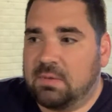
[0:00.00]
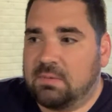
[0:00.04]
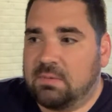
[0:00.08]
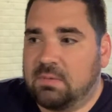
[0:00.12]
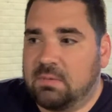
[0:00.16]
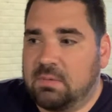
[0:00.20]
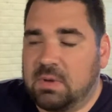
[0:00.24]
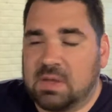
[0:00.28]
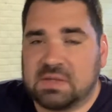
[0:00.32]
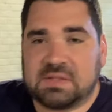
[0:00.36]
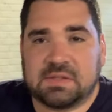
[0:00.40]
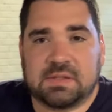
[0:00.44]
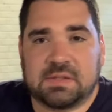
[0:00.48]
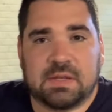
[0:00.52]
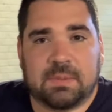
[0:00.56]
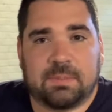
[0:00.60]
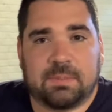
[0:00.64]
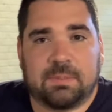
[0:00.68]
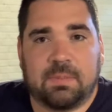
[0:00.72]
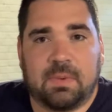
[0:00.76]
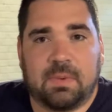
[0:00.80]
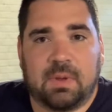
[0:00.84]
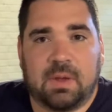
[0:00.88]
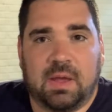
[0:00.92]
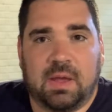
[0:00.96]
Next tip
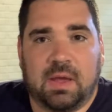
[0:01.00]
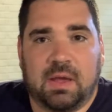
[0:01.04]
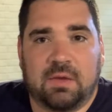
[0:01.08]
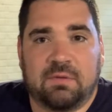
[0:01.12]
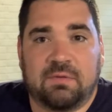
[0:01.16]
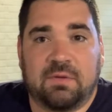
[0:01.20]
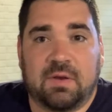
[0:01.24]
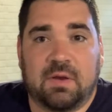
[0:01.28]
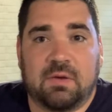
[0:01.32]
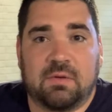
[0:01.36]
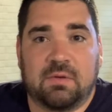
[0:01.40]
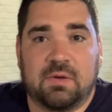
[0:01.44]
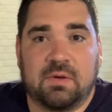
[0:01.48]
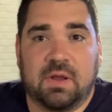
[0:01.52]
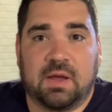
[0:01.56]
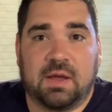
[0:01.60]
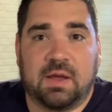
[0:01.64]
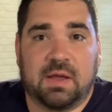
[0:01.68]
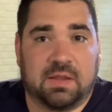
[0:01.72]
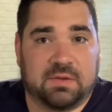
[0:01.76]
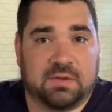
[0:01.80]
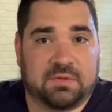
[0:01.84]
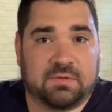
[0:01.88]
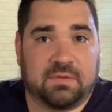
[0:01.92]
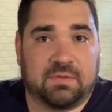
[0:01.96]
I found
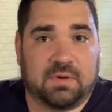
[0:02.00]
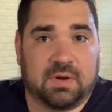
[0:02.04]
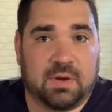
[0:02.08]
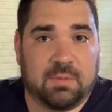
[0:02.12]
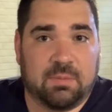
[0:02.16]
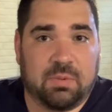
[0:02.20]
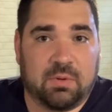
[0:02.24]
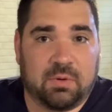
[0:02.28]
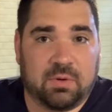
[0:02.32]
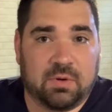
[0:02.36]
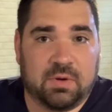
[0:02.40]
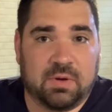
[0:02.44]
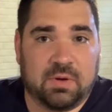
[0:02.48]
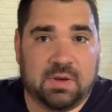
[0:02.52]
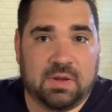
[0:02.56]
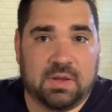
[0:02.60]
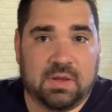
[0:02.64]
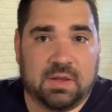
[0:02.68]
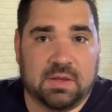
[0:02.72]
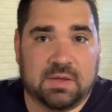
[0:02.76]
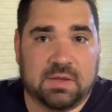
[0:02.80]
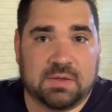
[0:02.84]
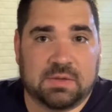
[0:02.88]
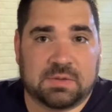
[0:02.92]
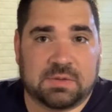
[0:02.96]
it's very important
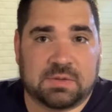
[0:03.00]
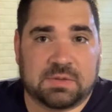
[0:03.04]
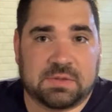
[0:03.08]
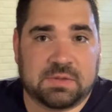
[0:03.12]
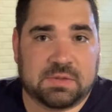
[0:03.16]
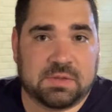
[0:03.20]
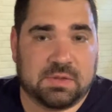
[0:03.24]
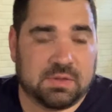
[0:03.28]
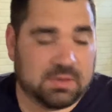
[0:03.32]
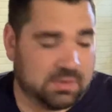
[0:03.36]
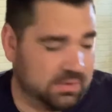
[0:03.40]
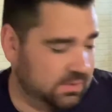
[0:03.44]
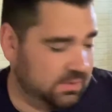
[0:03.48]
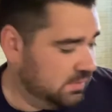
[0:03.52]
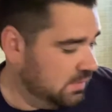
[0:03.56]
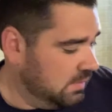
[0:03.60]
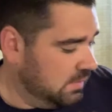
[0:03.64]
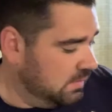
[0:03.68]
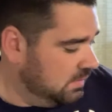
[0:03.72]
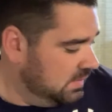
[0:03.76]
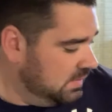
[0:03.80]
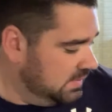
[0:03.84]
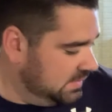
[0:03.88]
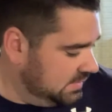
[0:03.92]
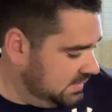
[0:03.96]
is you
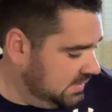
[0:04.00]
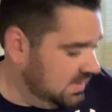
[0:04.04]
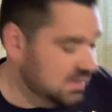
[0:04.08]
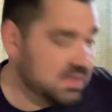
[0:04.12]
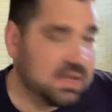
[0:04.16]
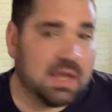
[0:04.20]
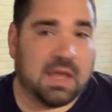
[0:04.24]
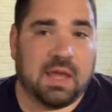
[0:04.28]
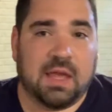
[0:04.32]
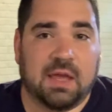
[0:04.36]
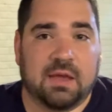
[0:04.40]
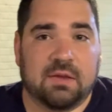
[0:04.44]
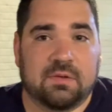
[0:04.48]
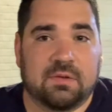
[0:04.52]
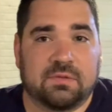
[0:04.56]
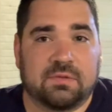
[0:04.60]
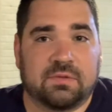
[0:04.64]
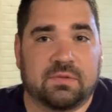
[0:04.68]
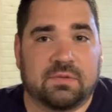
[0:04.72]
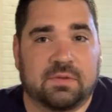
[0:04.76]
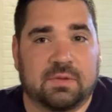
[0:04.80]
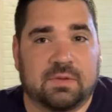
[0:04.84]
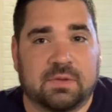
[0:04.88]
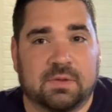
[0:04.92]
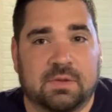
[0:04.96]
always need to
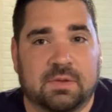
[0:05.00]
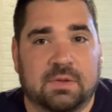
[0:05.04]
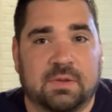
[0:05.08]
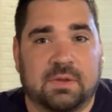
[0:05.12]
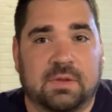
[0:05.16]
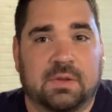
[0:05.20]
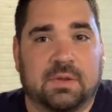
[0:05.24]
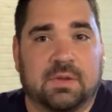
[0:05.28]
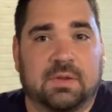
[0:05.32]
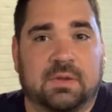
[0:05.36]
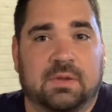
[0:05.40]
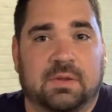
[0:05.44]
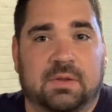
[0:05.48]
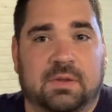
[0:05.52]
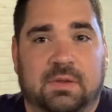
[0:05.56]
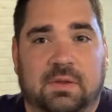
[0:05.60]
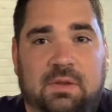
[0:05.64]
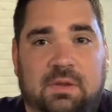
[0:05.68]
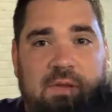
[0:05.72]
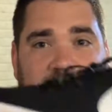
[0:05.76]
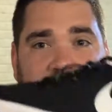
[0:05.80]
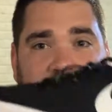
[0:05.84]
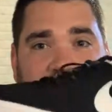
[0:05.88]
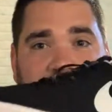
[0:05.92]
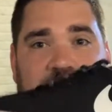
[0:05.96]
have
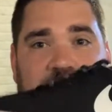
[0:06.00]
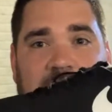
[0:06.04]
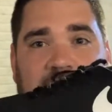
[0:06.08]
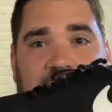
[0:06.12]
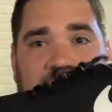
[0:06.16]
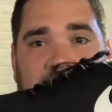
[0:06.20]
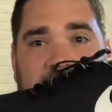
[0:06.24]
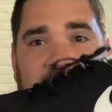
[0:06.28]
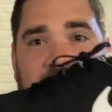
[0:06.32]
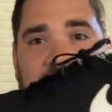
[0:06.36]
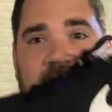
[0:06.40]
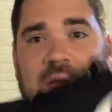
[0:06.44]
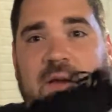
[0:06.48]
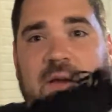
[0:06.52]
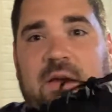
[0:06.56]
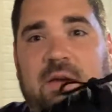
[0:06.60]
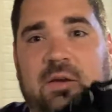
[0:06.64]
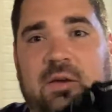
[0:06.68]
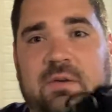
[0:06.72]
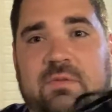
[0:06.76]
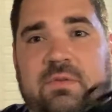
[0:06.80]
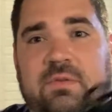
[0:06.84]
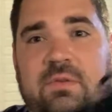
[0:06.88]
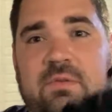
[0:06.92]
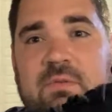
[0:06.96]
a good pair
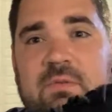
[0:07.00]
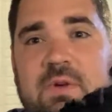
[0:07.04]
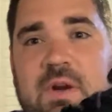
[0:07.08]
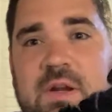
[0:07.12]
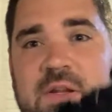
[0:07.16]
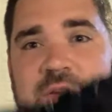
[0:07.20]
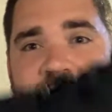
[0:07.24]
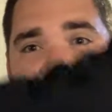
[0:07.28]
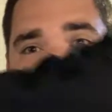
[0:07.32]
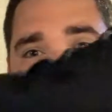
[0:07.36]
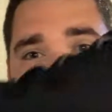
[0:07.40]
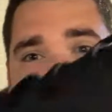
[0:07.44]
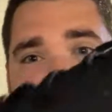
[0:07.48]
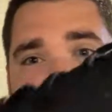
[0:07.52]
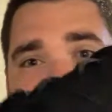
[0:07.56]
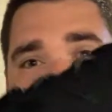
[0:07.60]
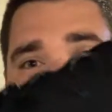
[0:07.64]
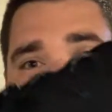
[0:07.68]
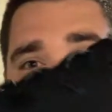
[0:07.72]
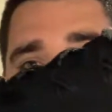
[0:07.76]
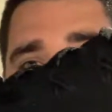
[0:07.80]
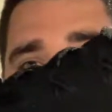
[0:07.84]
of running shoes.